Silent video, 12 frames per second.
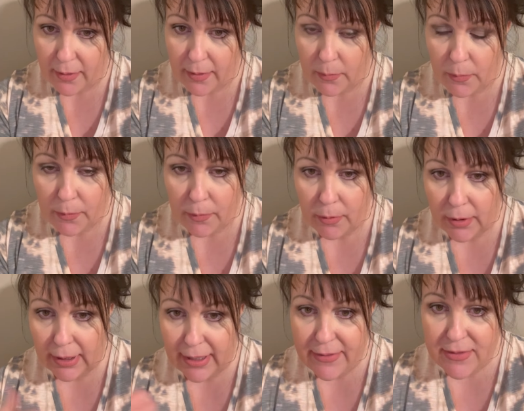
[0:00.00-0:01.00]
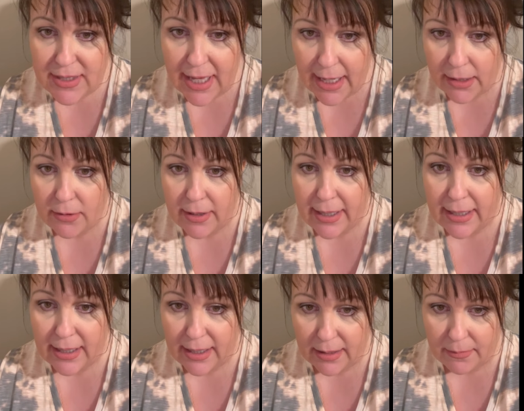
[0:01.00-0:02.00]
and we were going to leave Saturday to
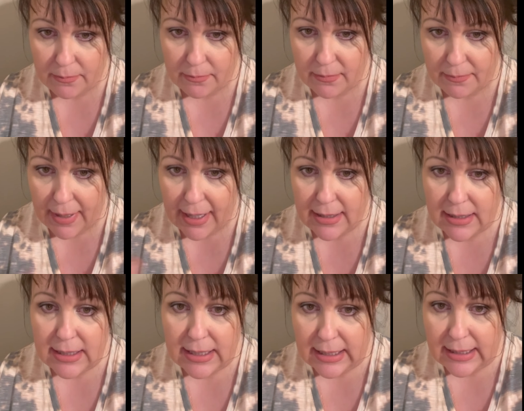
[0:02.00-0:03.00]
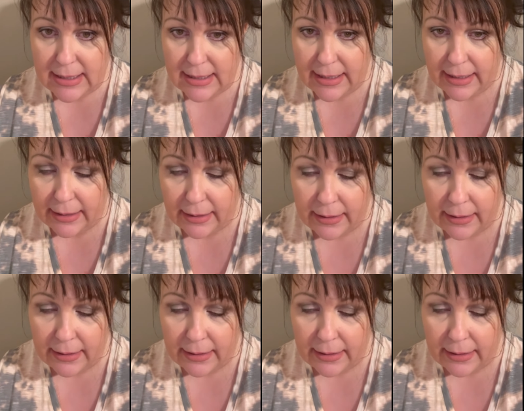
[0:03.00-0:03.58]
come back to Tennessee.